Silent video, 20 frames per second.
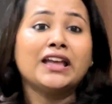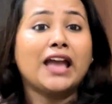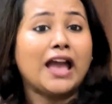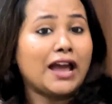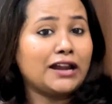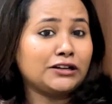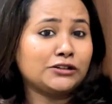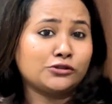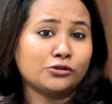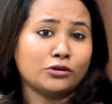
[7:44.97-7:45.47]

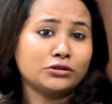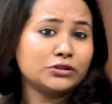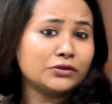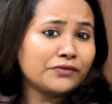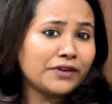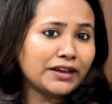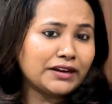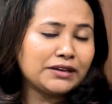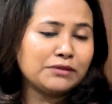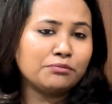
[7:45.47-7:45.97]
And it's also
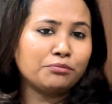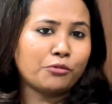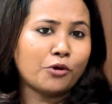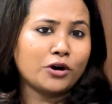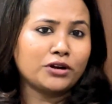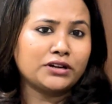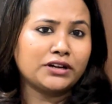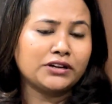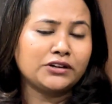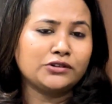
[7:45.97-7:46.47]
very
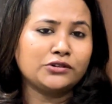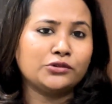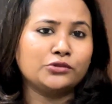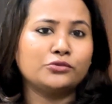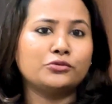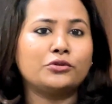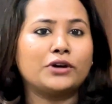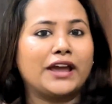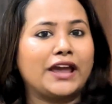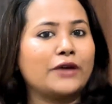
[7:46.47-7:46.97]
important to